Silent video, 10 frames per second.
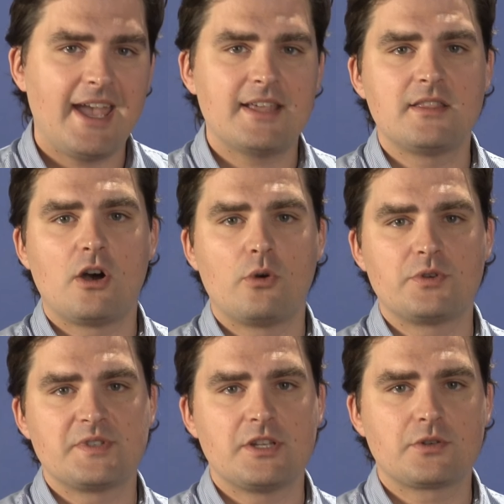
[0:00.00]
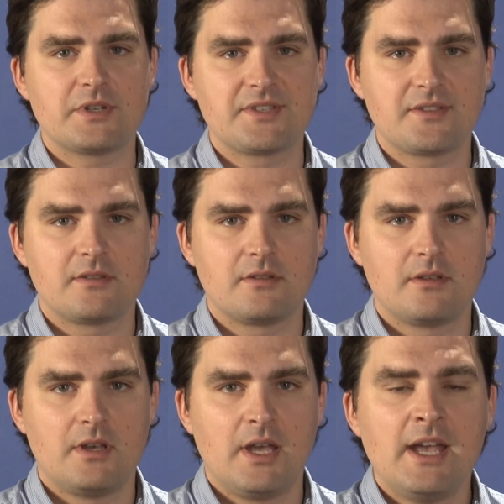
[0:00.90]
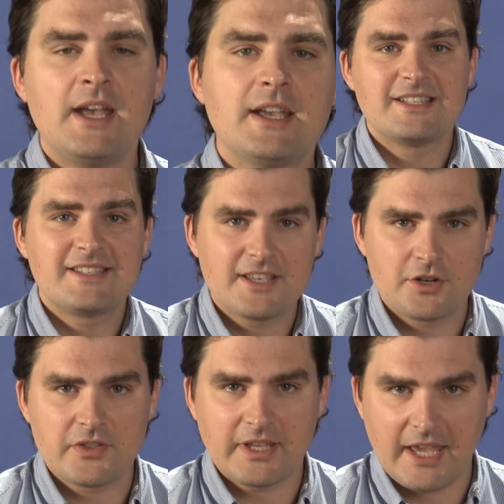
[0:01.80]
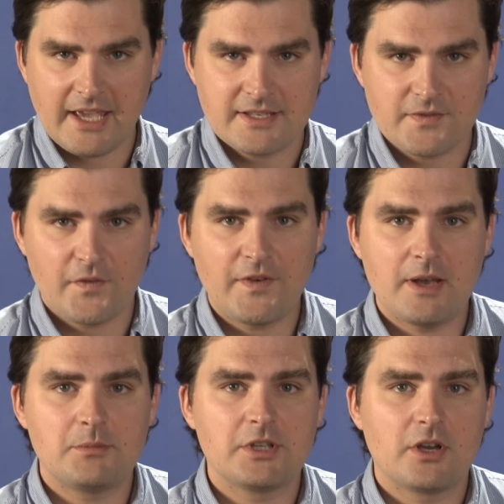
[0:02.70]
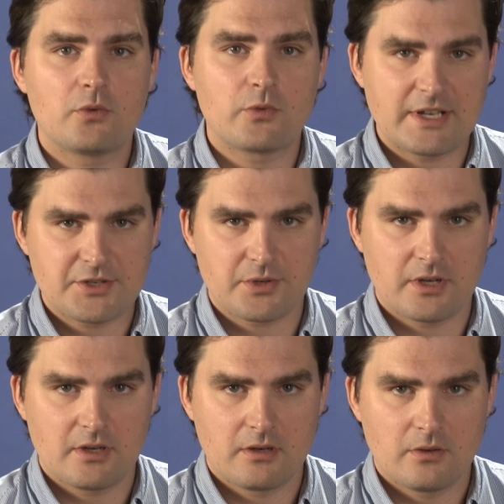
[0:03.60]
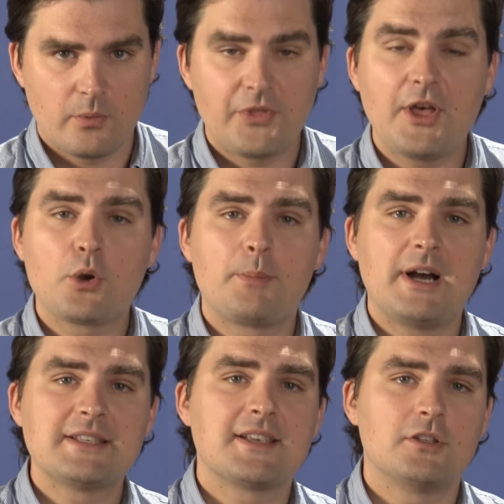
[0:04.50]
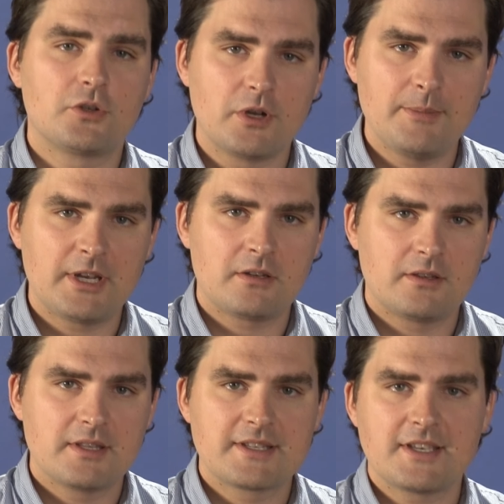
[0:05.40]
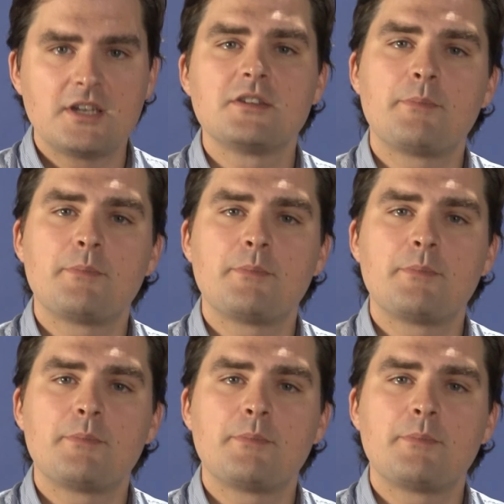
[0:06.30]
and the owner's interest. Consider the case of a family-owned restaurant. Without a buy-sell agreement, the sudden